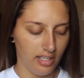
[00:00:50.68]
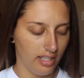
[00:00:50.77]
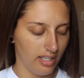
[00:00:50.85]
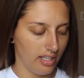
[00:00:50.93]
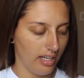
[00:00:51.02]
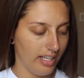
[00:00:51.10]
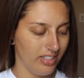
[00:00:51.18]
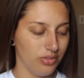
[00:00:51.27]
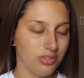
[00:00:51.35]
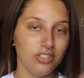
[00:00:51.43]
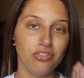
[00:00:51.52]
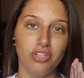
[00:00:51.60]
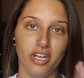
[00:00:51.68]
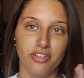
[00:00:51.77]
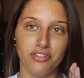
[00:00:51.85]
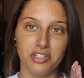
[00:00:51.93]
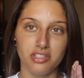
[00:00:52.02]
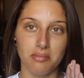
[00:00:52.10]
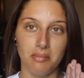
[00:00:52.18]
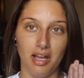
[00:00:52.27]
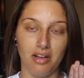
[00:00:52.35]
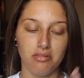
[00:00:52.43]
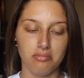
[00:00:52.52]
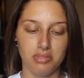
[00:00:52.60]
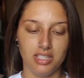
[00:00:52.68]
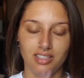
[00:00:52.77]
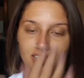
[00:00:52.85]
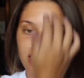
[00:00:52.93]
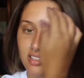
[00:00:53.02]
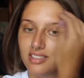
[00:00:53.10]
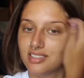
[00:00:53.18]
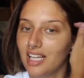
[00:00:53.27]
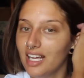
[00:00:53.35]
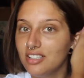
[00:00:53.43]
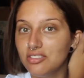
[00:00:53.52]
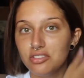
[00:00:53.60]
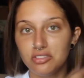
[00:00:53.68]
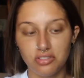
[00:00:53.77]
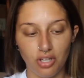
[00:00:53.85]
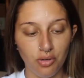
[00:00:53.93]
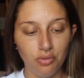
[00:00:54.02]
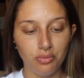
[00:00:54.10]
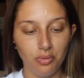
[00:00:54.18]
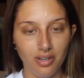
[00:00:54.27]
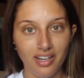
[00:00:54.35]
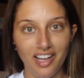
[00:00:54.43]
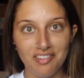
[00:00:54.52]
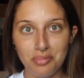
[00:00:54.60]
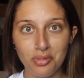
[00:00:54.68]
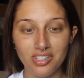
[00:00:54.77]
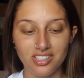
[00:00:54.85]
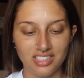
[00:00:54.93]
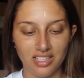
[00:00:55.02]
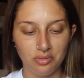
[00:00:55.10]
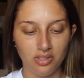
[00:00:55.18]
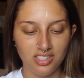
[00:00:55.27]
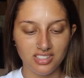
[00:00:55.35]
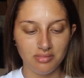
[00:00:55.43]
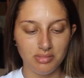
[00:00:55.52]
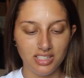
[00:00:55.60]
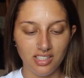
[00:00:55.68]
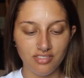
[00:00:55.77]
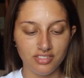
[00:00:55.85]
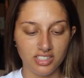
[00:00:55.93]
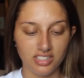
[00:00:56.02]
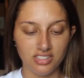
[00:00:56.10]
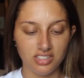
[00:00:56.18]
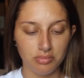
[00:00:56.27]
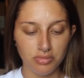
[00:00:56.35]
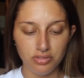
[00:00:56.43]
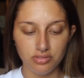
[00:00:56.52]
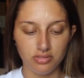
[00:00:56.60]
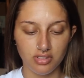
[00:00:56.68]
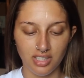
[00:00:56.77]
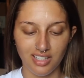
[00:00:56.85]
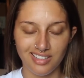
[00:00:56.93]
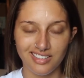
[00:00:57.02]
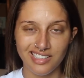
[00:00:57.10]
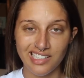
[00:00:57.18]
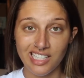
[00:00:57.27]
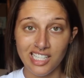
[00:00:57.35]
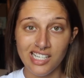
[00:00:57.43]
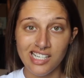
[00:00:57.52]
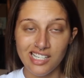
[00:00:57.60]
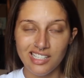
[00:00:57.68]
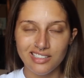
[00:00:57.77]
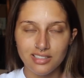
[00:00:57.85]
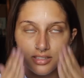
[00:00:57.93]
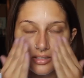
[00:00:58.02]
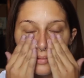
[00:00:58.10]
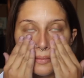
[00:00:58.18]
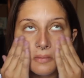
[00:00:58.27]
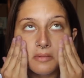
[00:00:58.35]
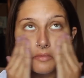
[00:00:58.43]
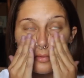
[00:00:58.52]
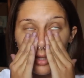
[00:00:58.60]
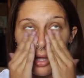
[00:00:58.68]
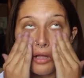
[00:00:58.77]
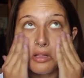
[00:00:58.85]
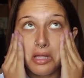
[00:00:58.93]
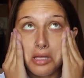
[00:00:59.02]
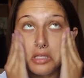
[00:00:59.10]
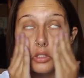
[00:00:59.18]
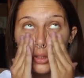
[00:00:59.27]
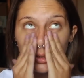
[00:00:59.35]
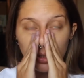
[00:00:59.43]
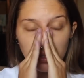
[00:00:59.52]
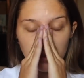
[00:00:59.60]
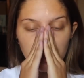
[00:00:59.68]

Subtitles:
And I use a generous amount because I don't want to have pores. I want it to be covered and smooth and flawless.